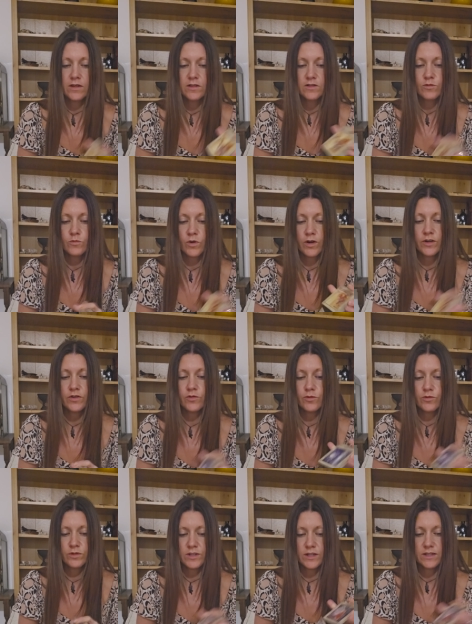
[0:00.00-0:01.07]
So why
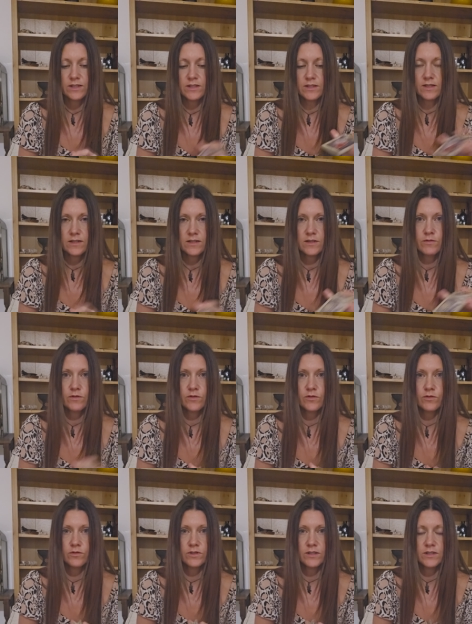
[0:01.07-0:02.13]
Nauthiz? Let's see what
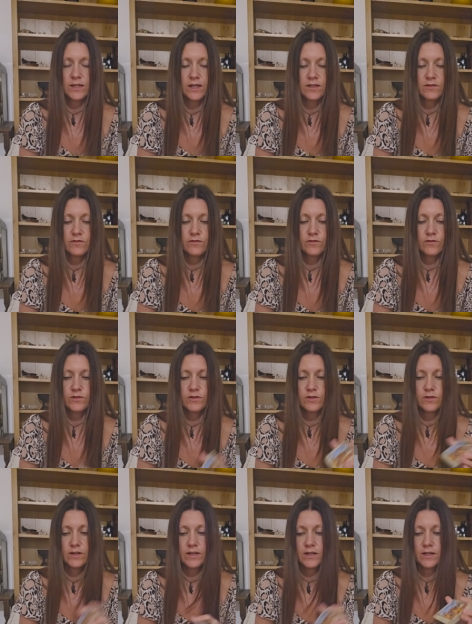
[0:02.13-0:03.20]
Nauthiz has for us
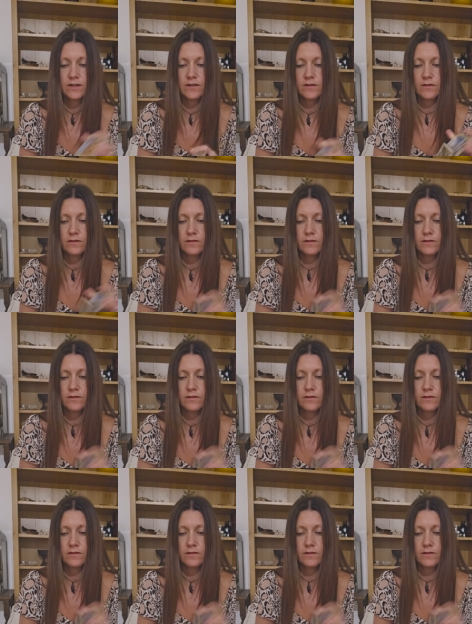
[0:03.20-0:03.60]
on here.